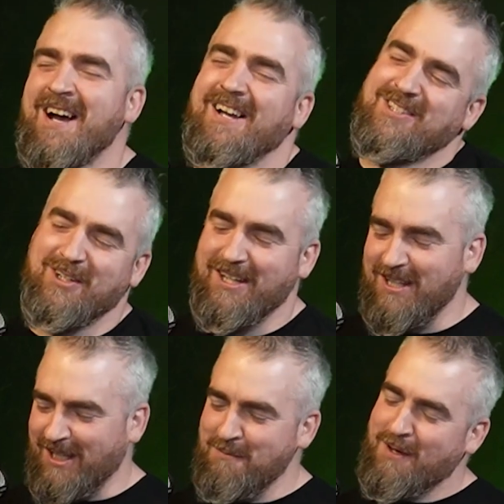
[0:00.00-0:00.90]
It's alright,
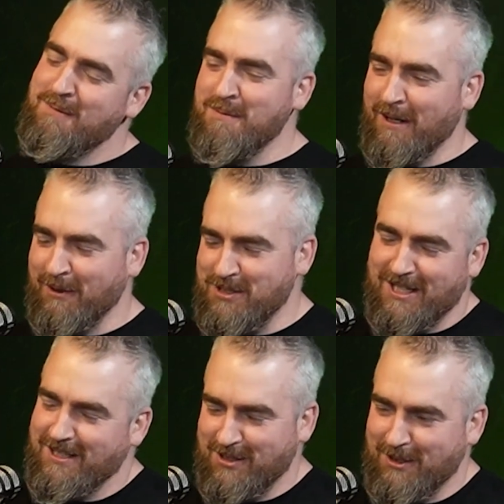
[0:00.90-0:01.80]
you can pay me when I go
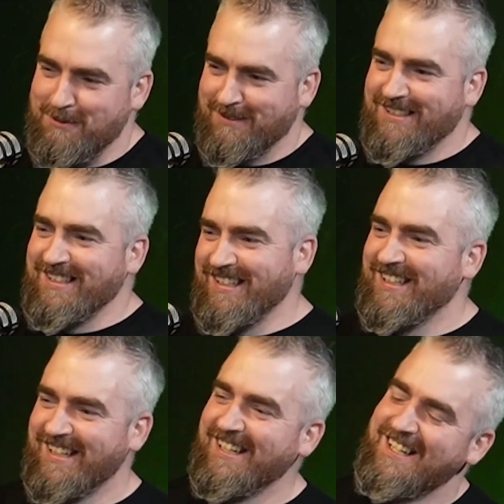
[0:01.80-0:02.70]
outside, it's cool.
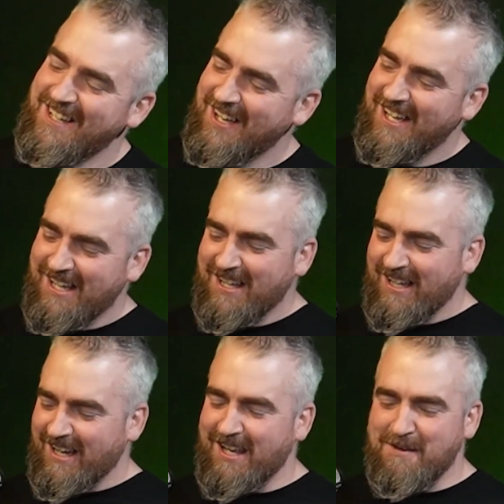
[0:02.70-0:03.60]

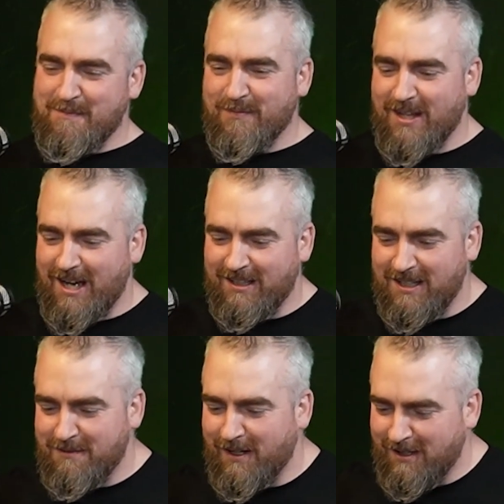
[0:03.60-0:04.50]
Right,
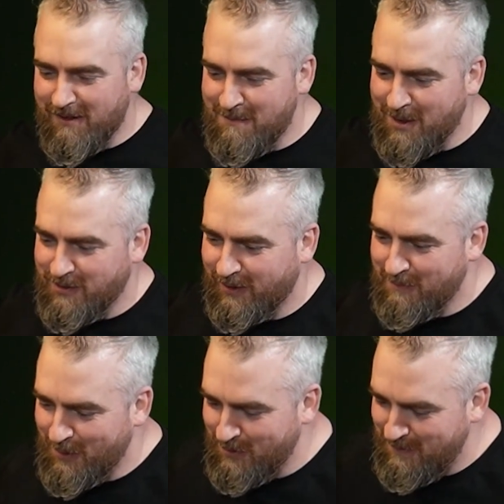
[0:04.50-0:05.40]
Andy, thank you very much for
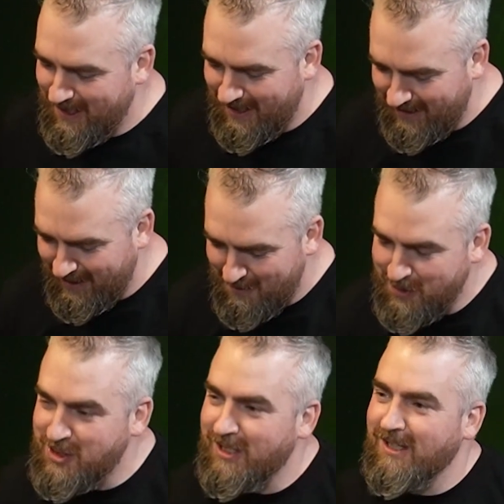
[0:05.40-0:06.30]
coming on, mate. I really
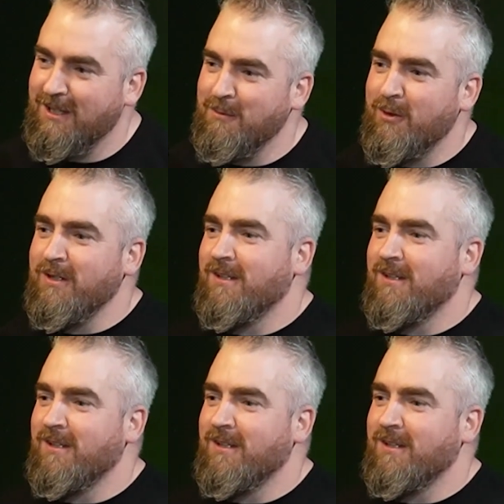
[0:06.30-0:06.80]
appreciate you coming on and